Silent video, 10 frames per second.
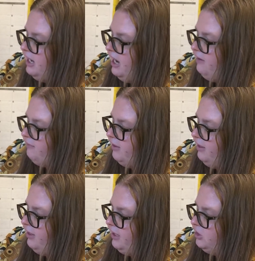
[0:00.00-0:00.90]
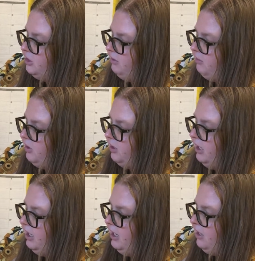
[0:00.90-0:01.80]
Everything shimmered,
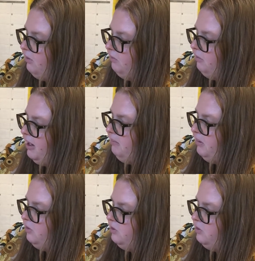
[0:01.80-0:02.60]
and a rainbow